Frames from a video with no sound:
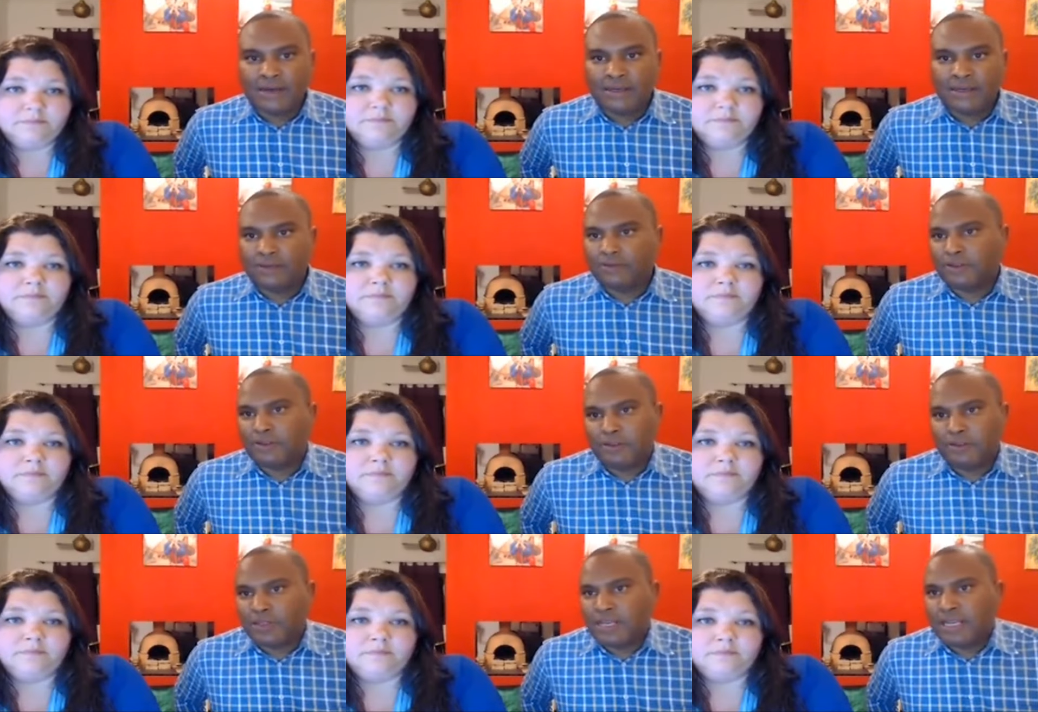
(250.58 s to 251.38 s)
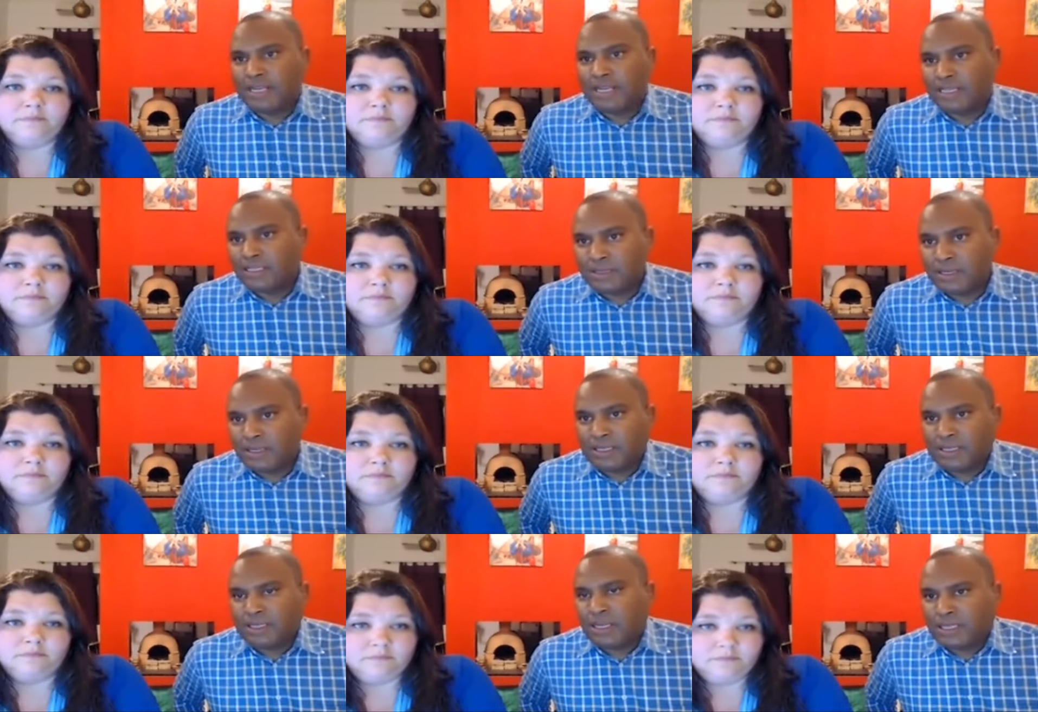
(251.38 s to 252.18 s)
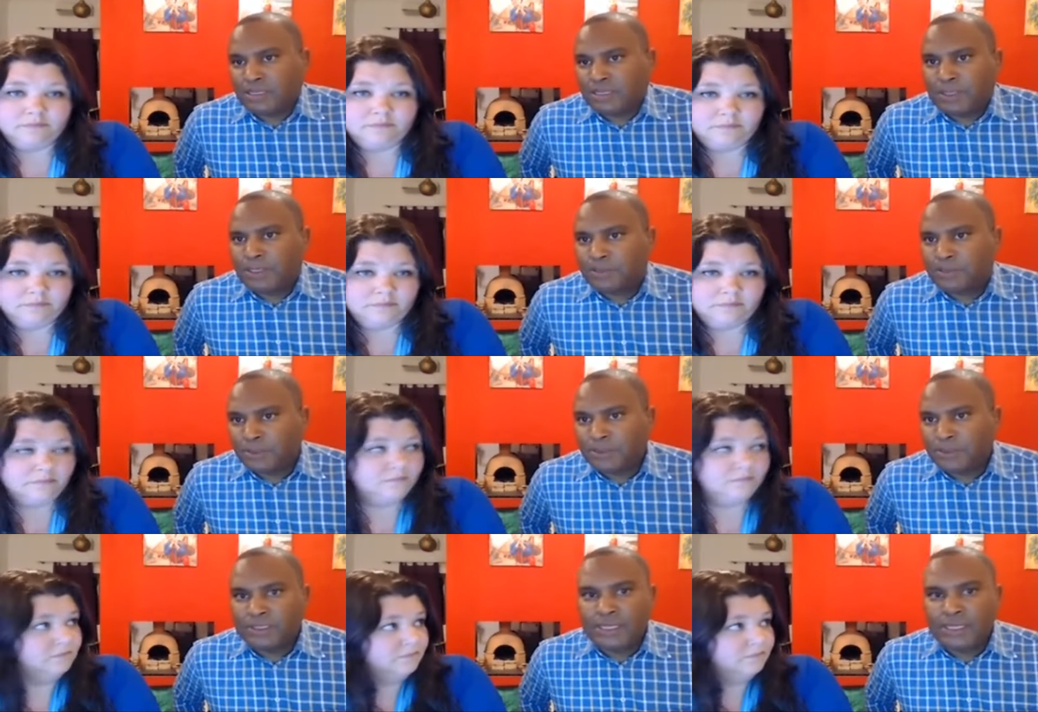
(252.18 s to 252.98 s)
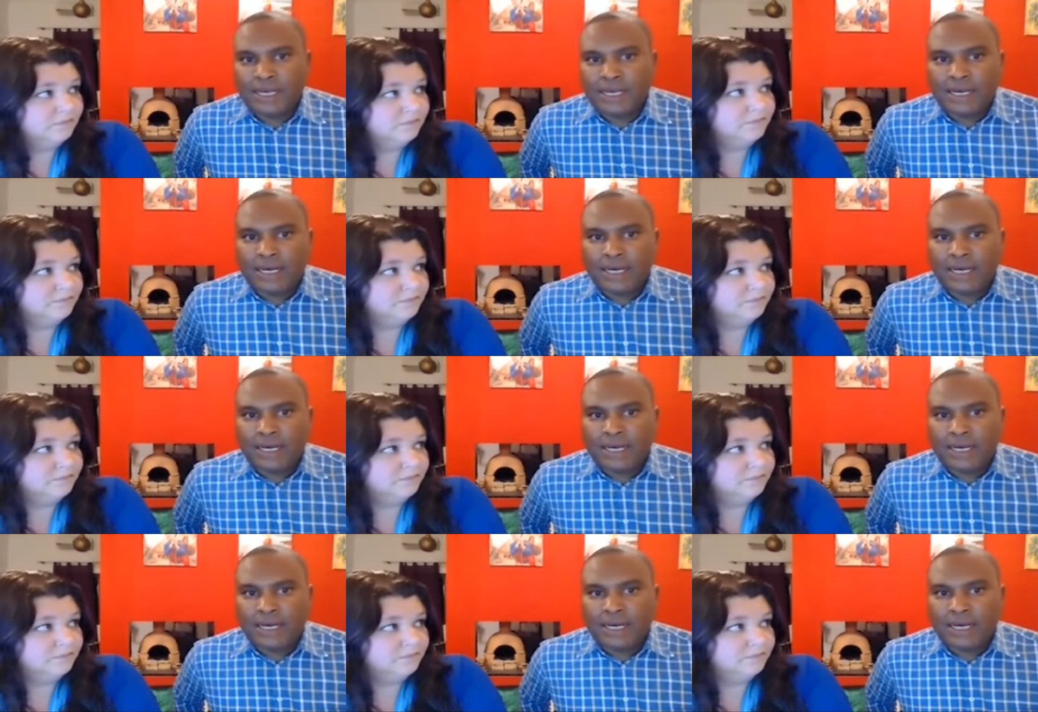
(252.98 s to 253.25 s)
Speaker 1: you know, inex- inexplicable.